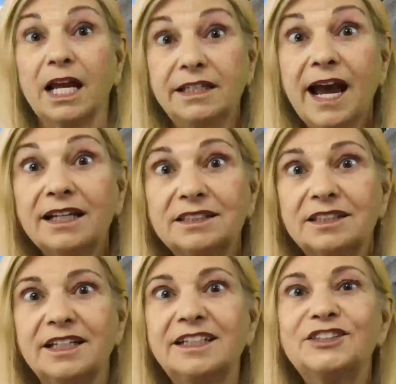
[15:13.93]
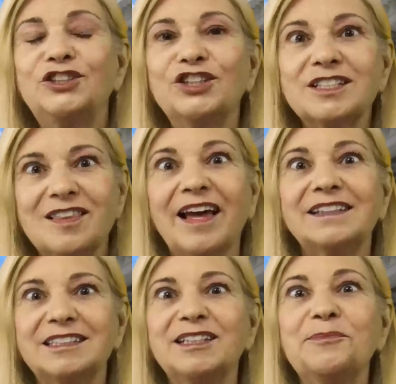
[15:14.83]
Yes, it is just
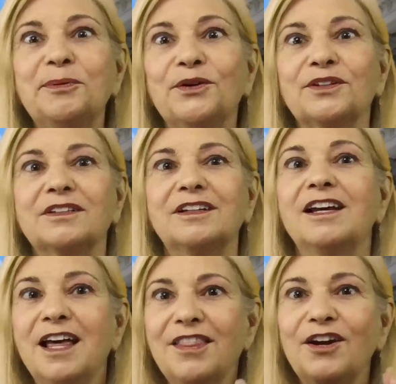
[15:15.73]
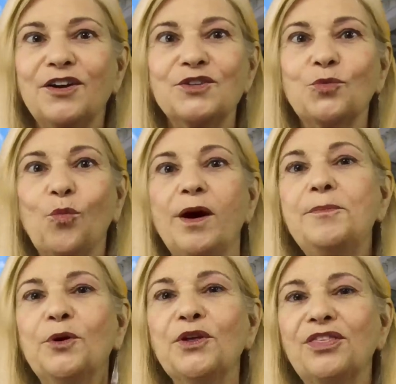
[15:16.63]
that simple. There is one
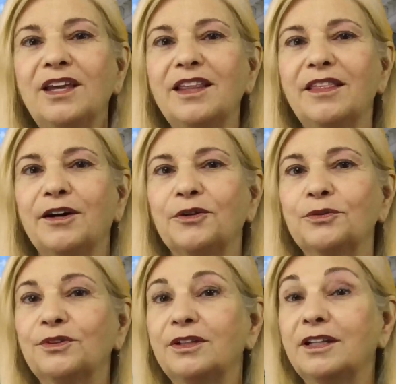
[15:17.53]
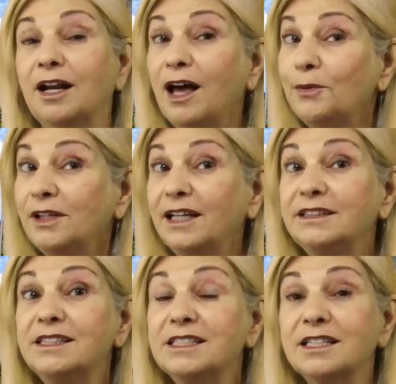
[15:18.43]
more thing, though, that I would like
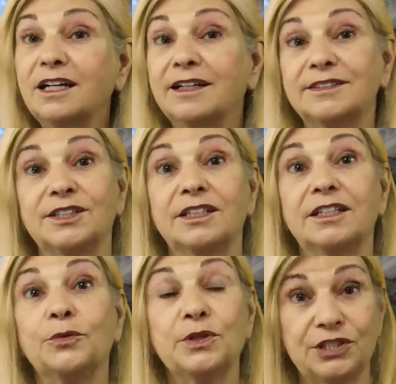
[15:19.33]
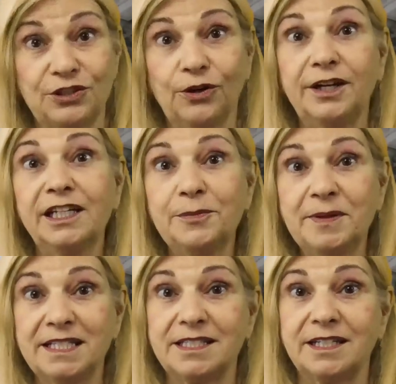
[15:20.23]
to discuss when starting a
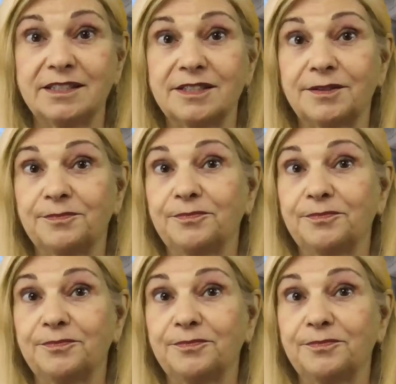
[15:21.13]
business.